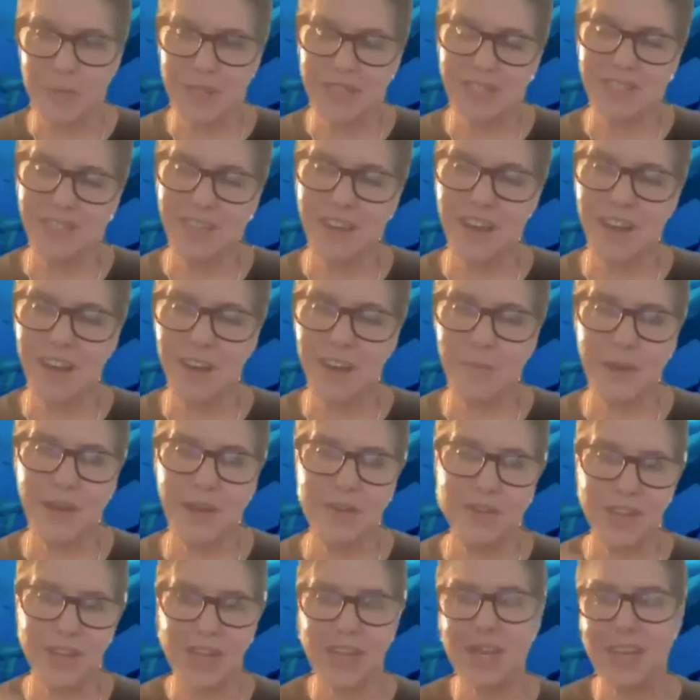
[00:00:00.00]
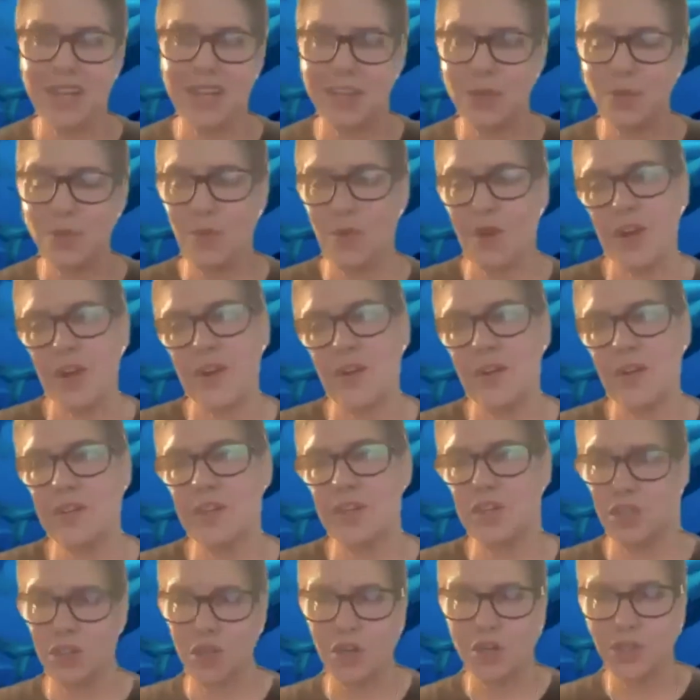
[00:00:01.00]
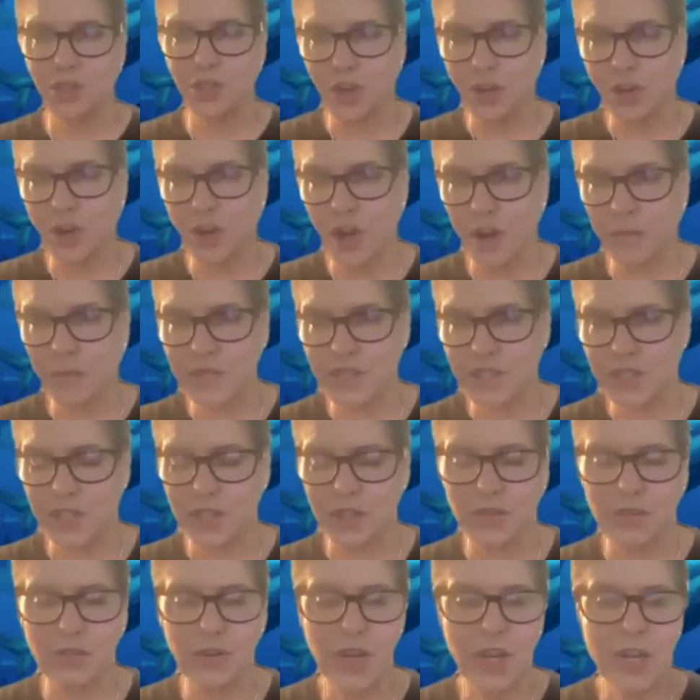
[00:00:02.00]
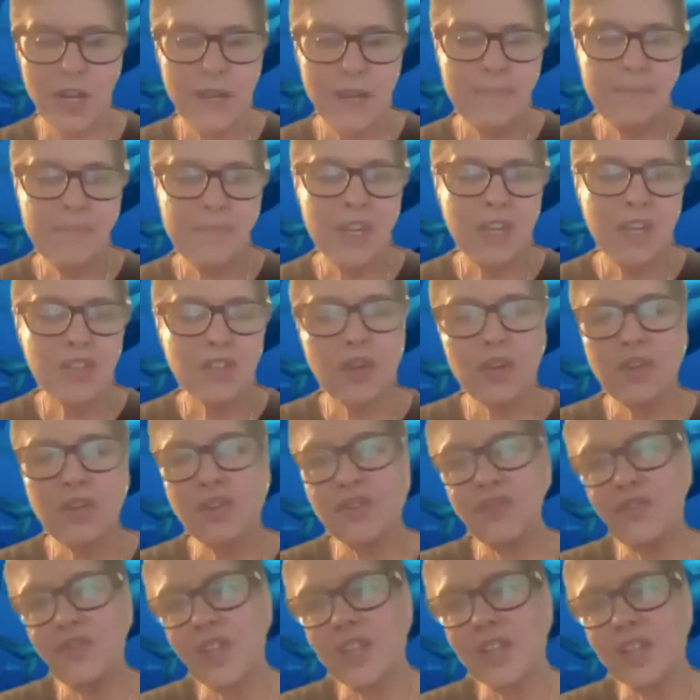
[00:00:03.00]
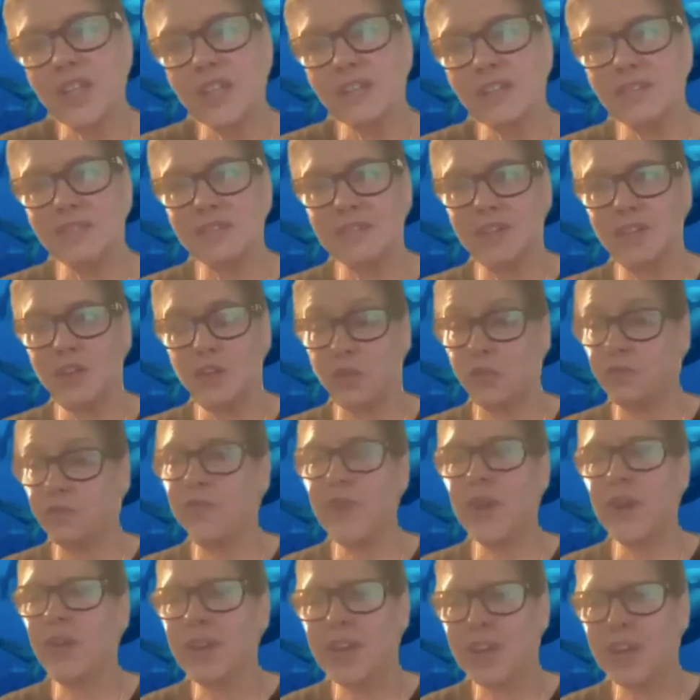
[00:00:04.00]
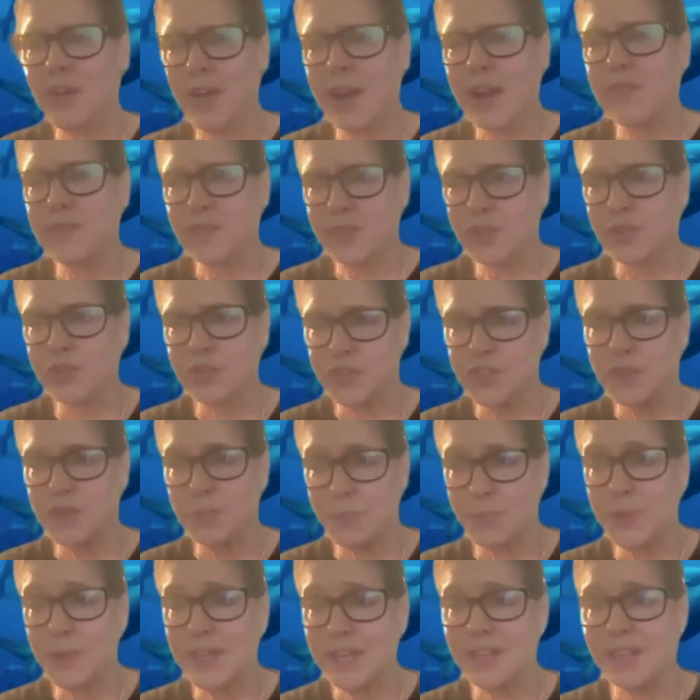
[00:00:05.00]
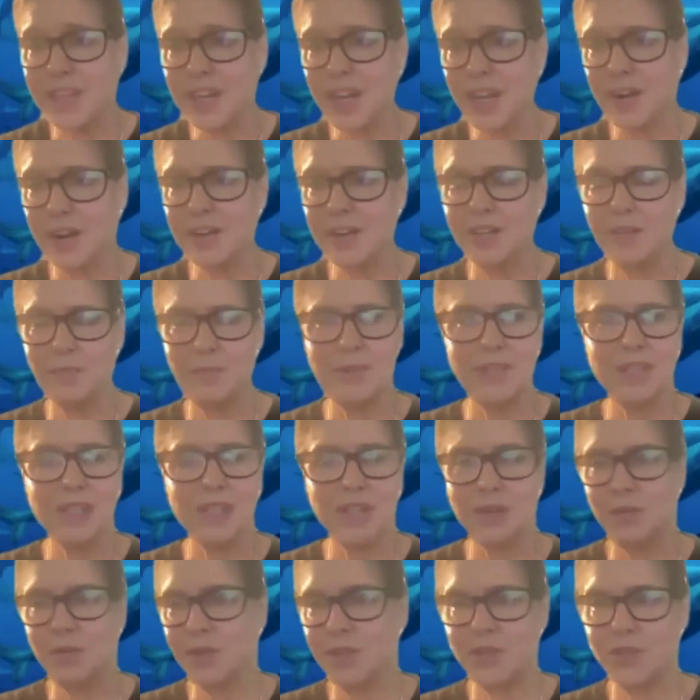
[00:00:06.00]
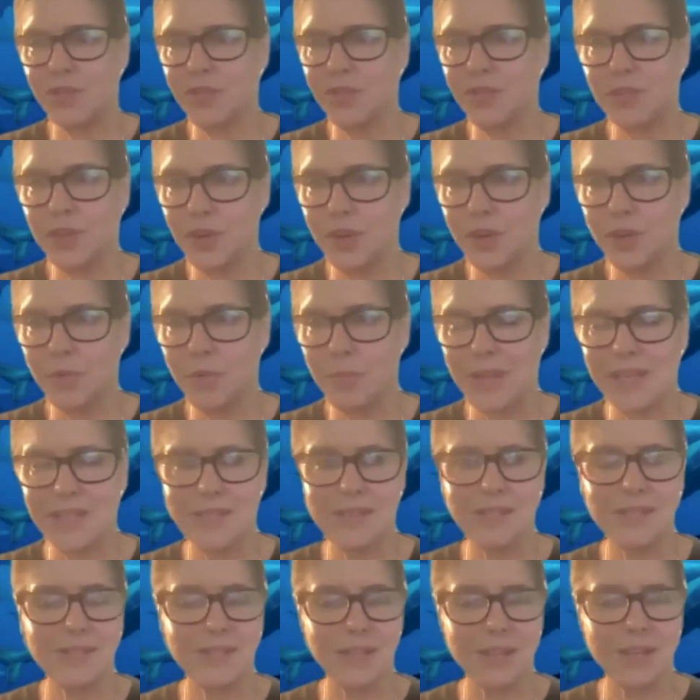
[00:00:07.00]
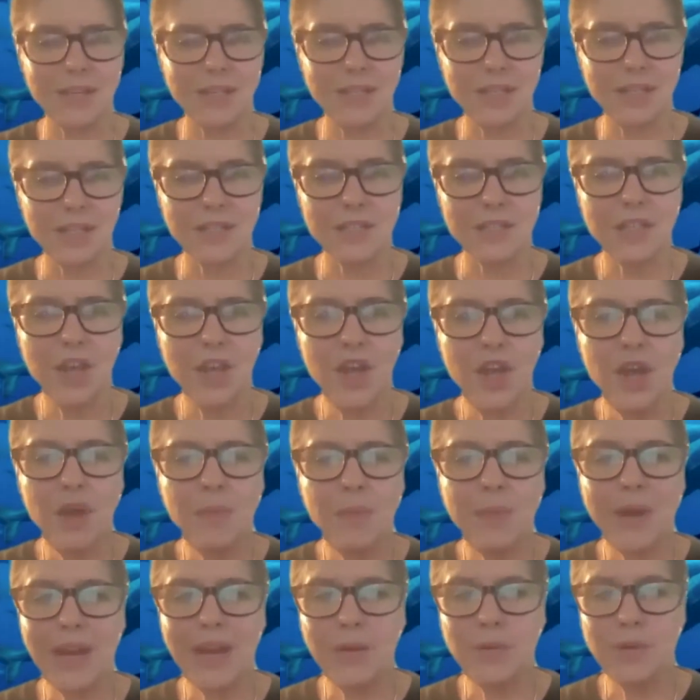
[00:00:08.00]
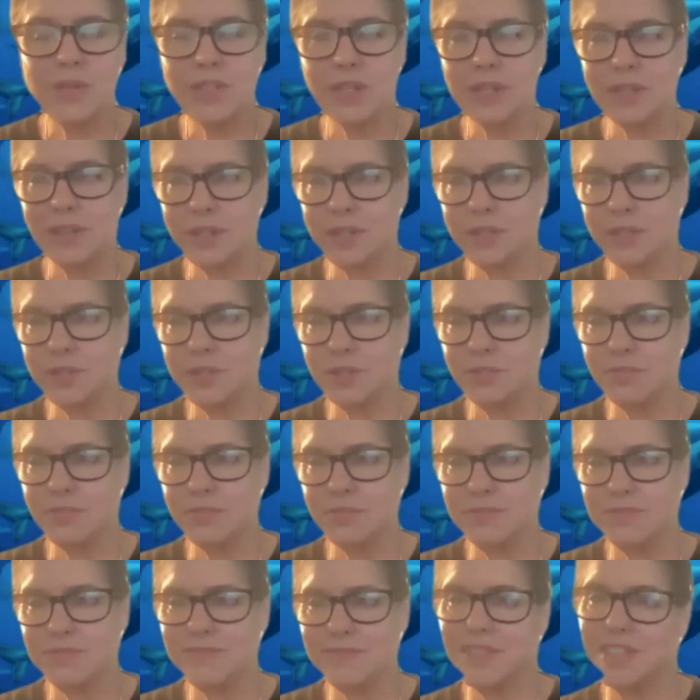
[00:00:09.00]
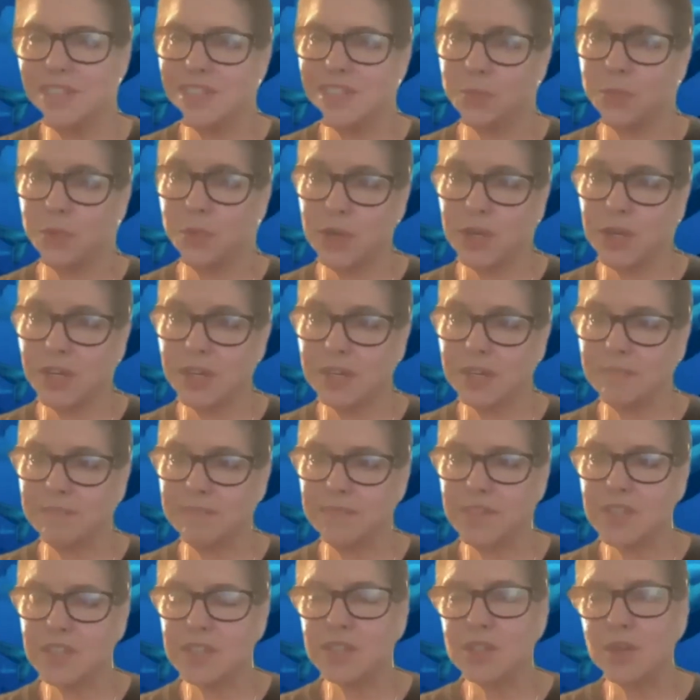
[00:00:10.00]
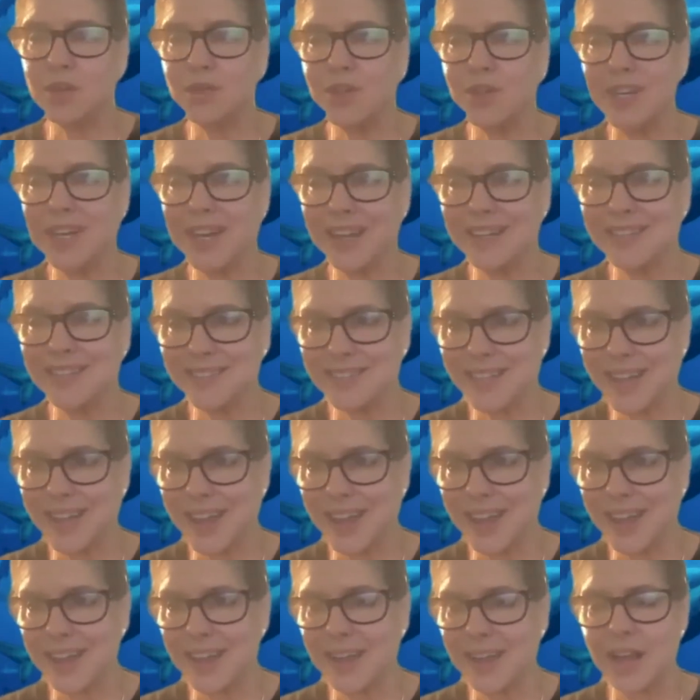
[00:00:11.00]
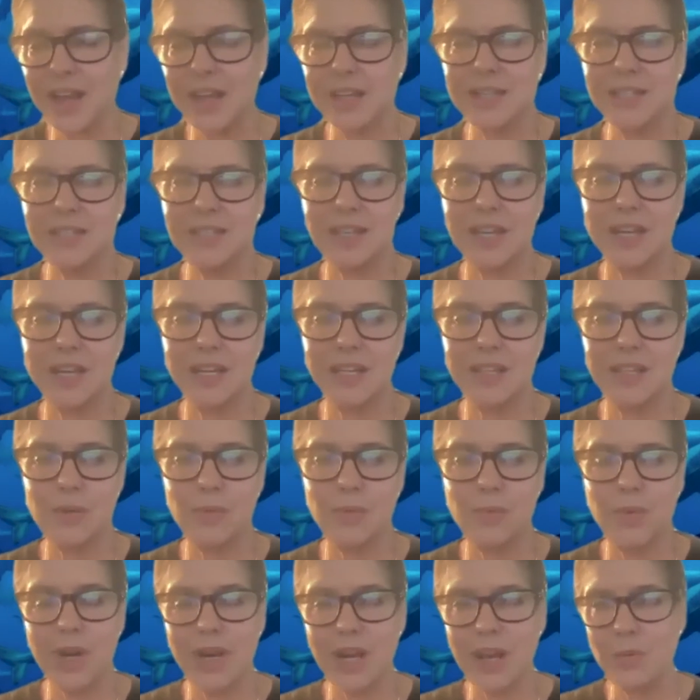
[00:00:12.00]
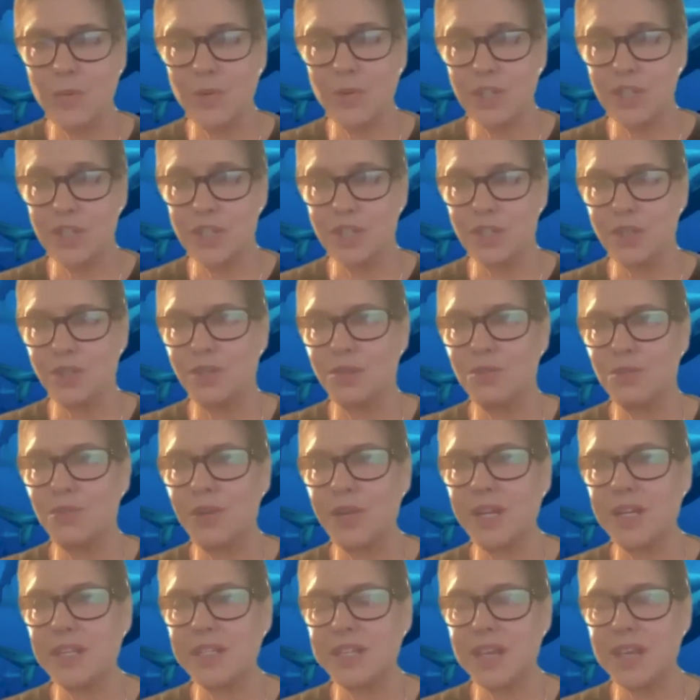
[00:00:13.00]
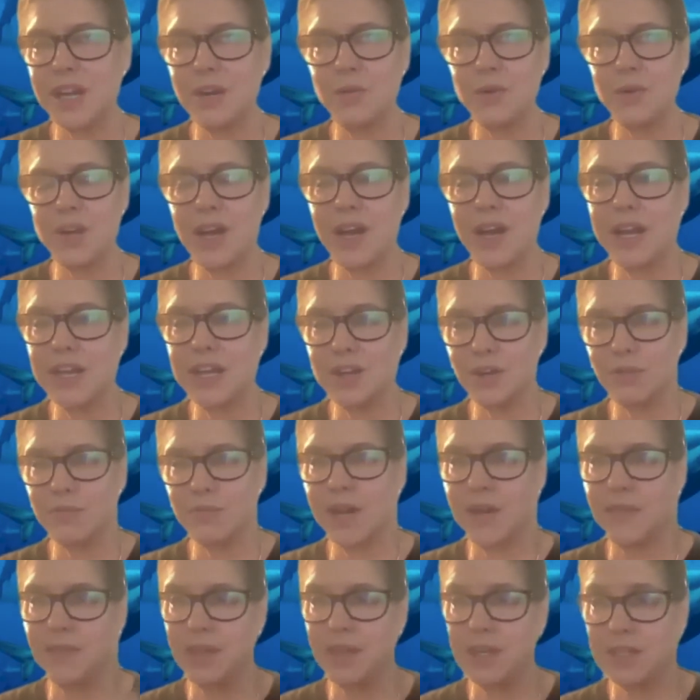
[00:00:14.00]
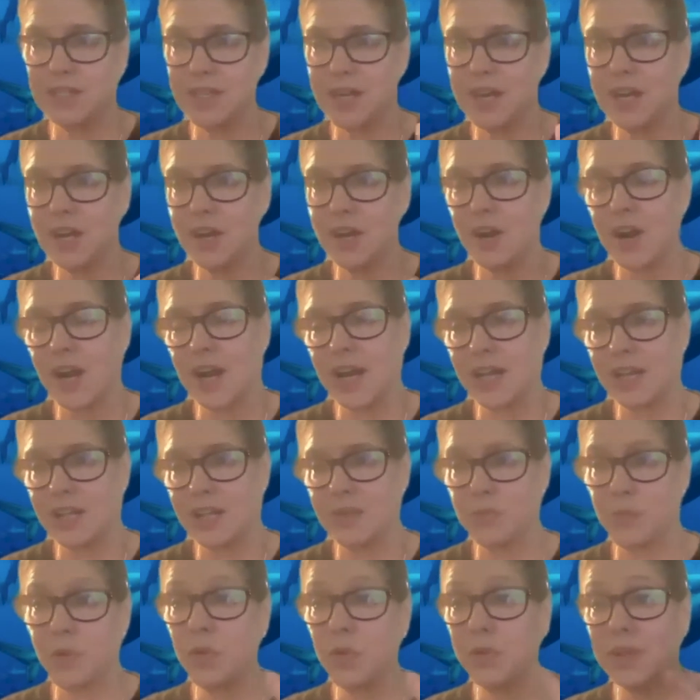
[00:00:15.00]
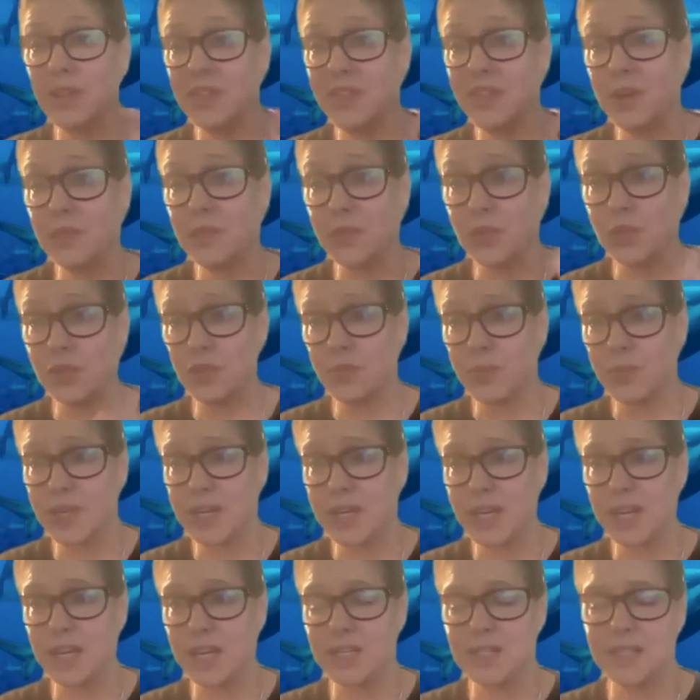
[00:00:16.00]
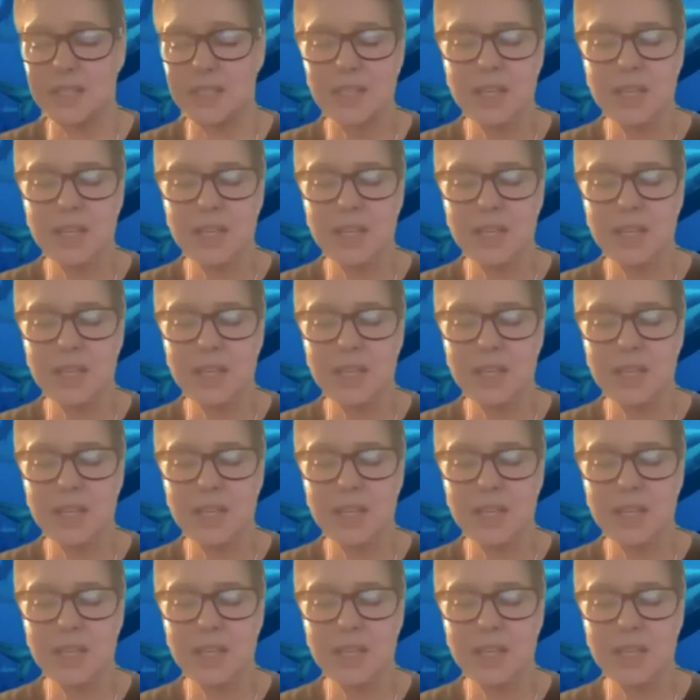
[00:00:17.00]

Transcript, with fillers: It's not about getting in the water and the sharks all come to you. So I was feeling, you know, very grateful to be there and to be there with, you know, amazing scientists, but I was a little disappointed. So the next day, I decided that what I would do is I would hike around the entire island. We were only there for 3 days.